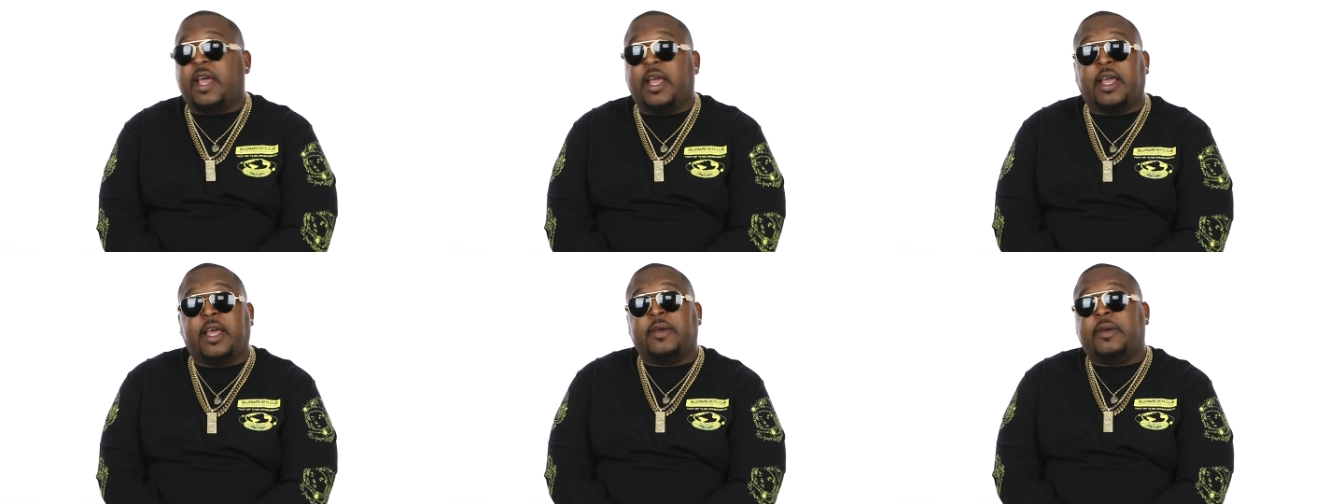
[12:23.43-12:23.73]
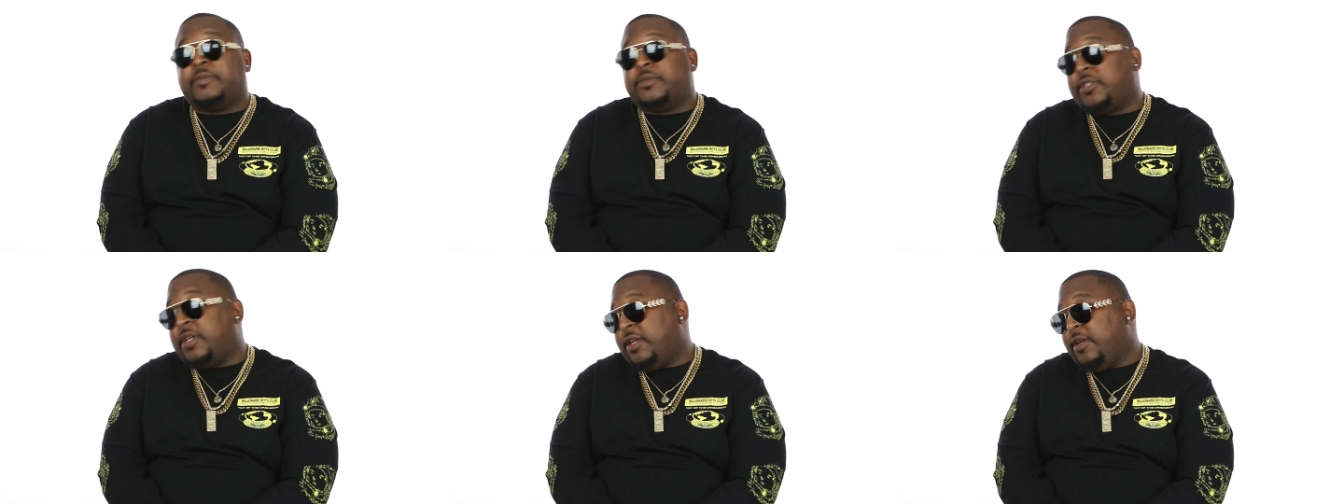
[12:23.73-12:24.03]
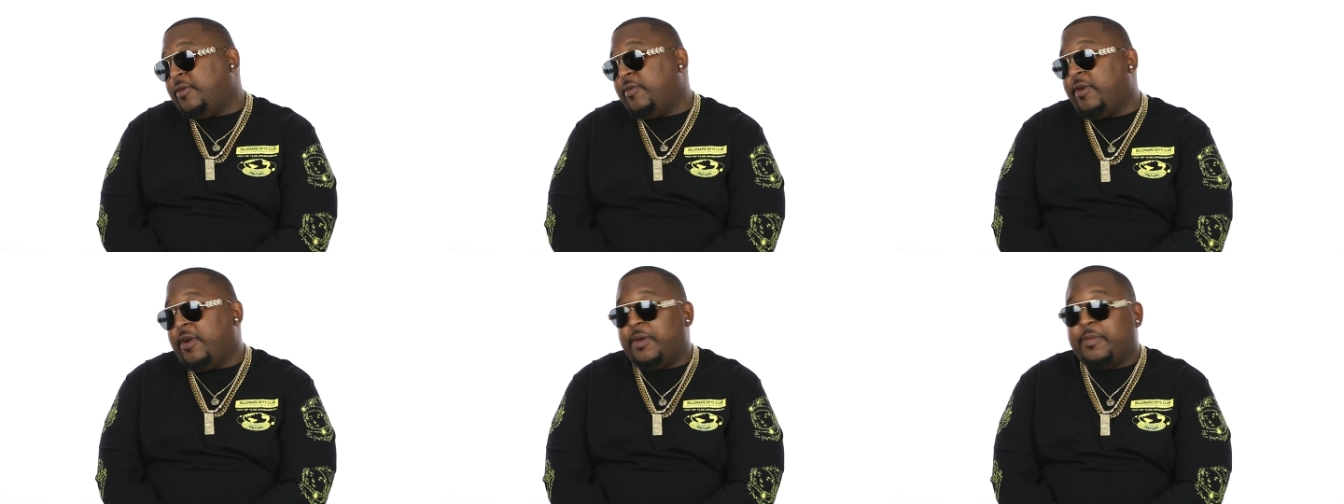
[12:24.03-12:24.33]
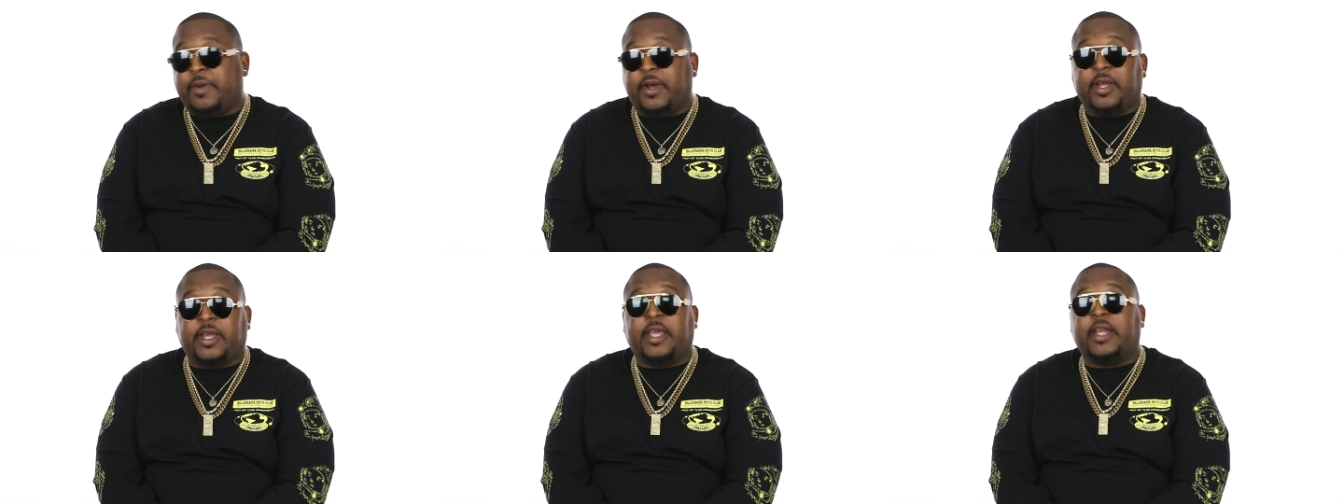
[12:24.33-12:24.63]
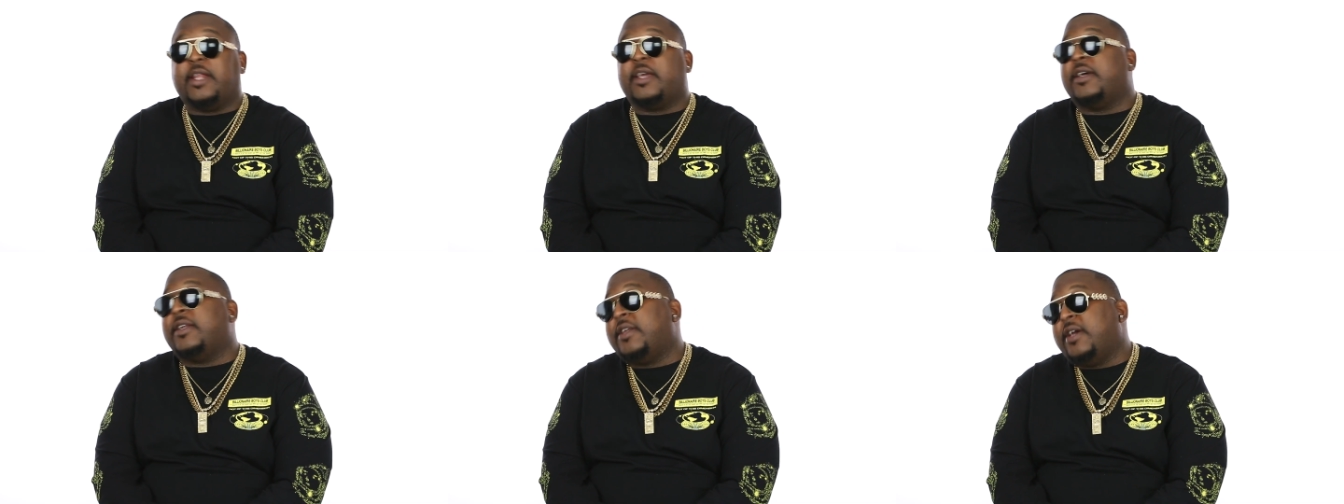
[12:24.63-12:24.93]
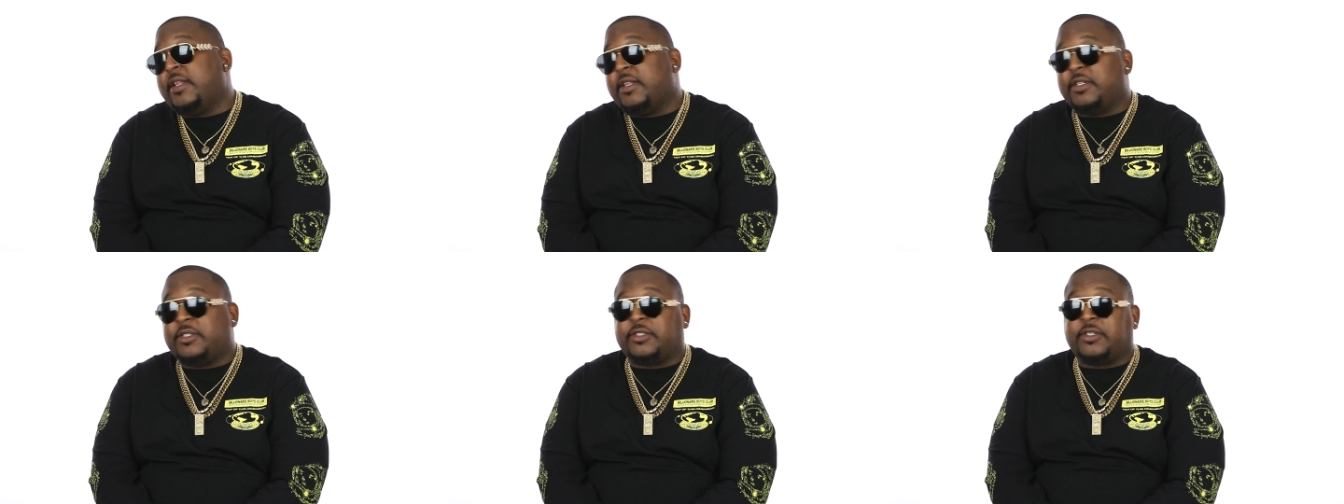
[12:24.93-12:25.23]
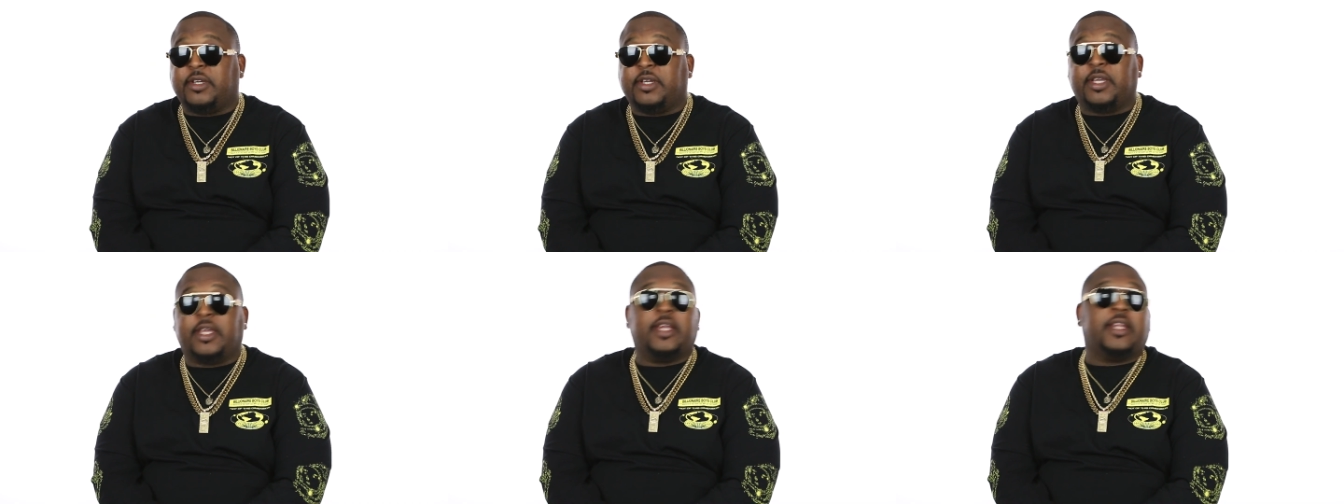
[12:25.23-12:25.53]
I I'm trying to worry about getting another
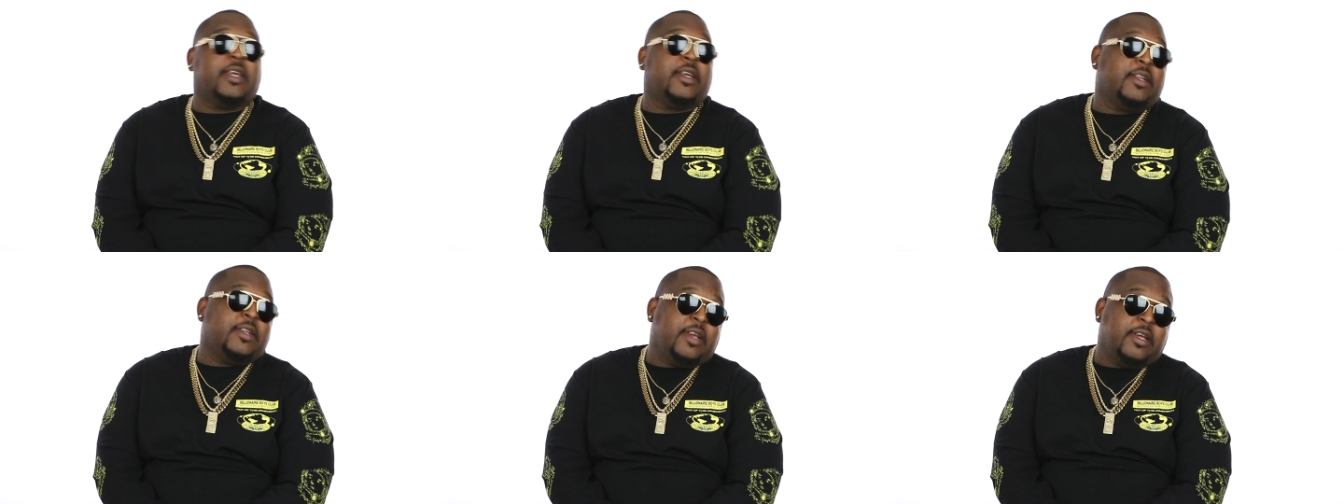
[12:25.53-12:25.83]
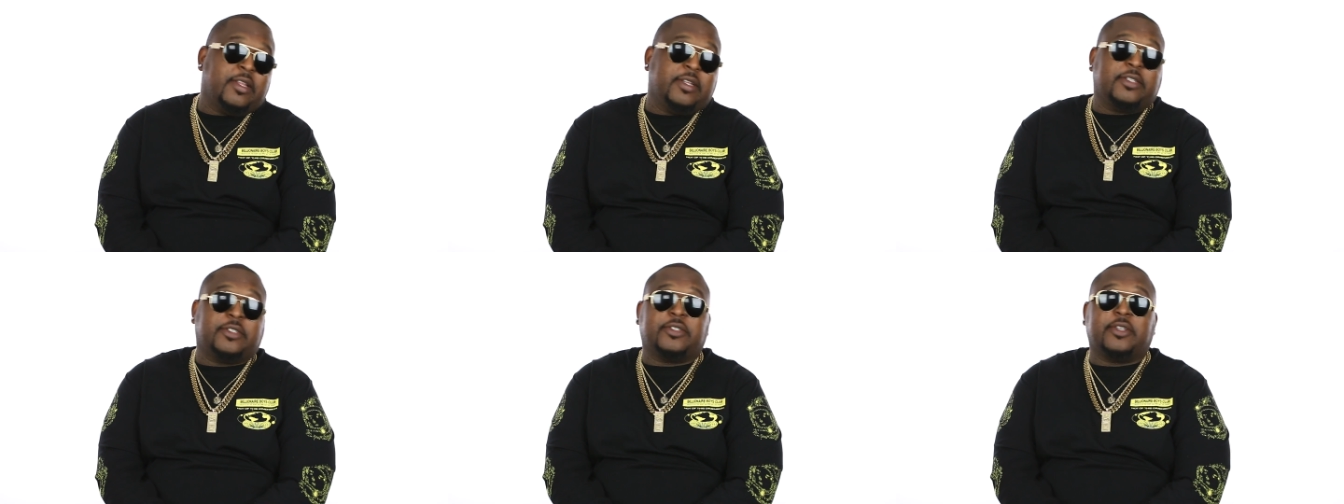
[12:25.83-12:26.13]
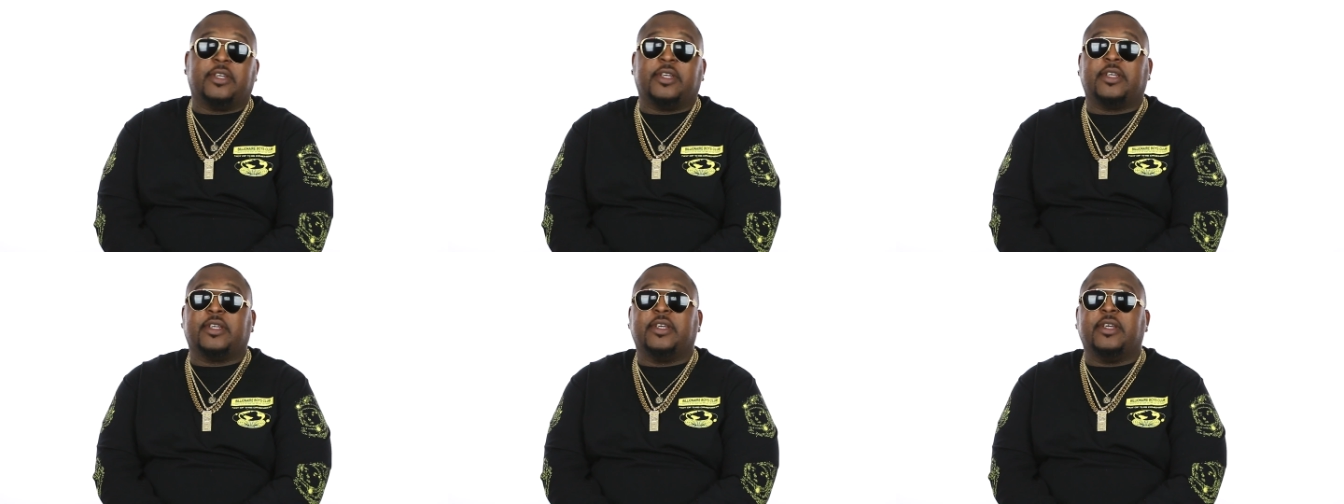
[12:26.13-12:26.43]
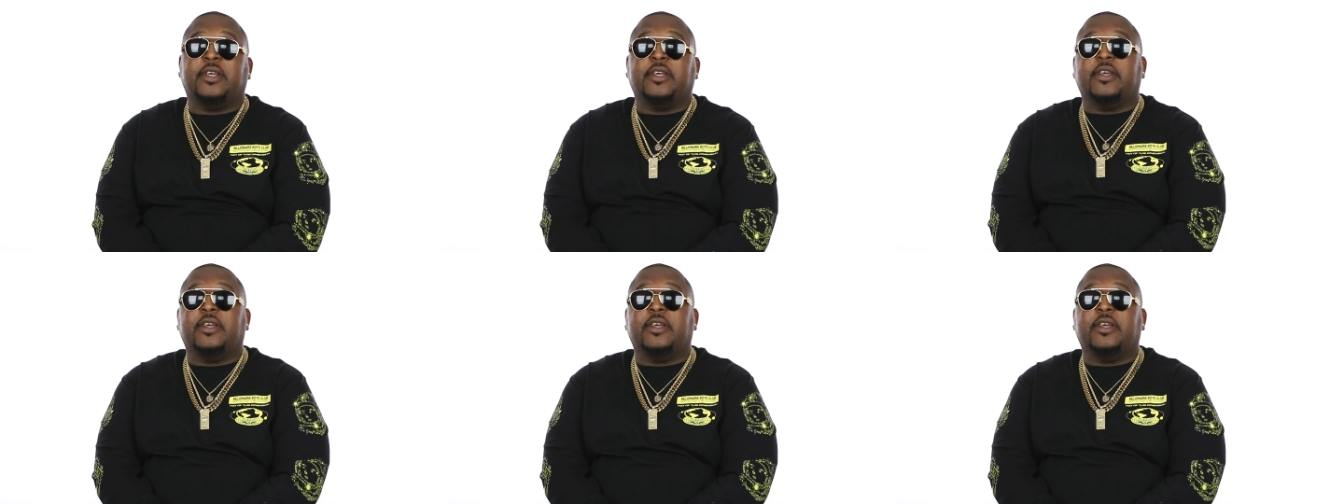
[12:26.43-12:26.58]
truck, getting another truck.